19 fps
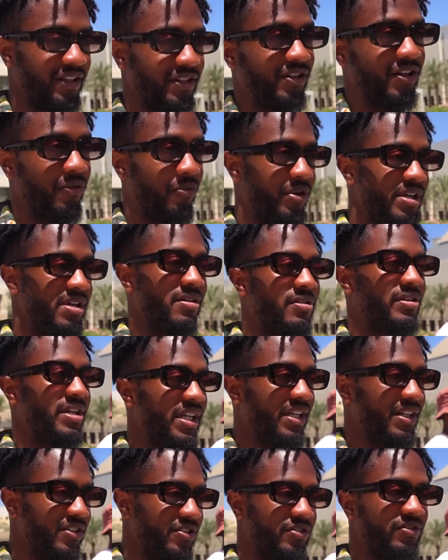You can read on the
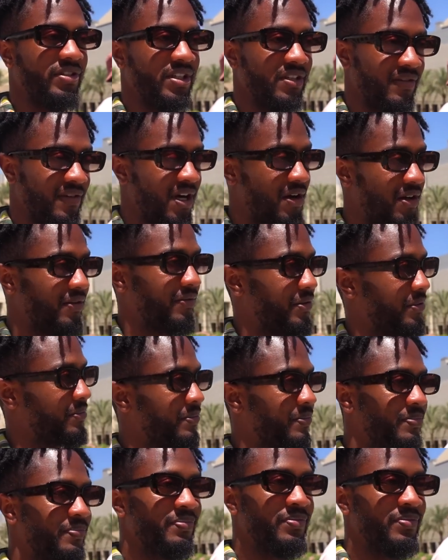history of all of them.